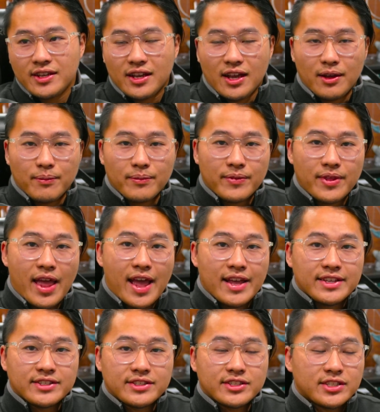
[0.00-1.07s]
um,
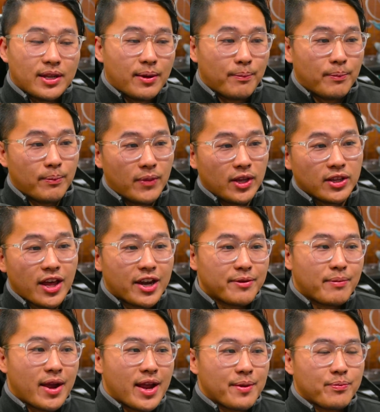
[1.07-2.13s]
as a lot of
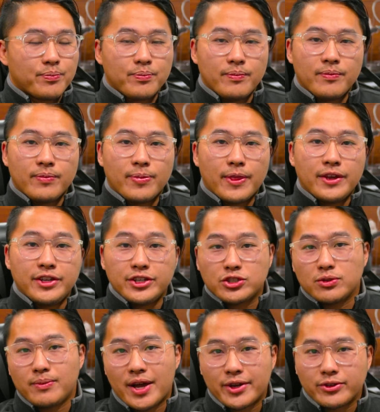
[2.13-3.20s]
my initial
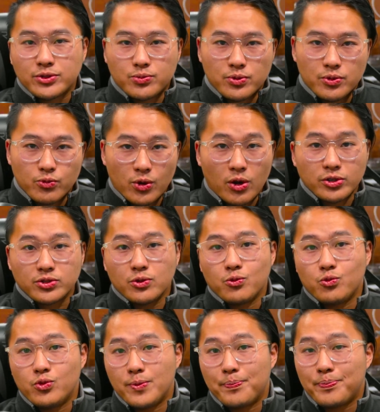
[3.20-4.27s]
models were also
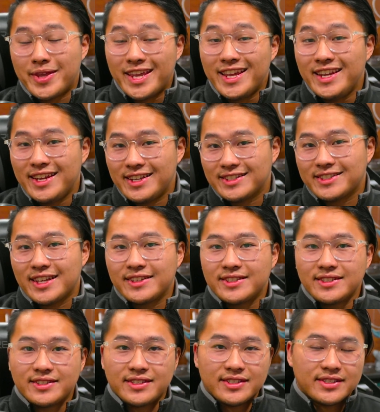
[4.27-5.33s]
repeating
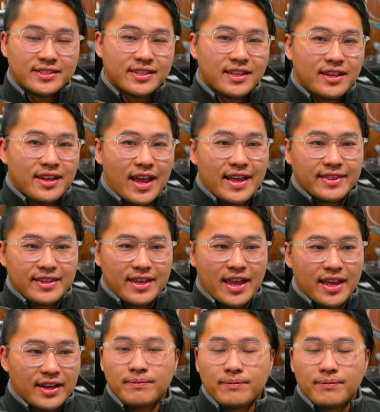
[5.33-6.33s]
sentences at the end,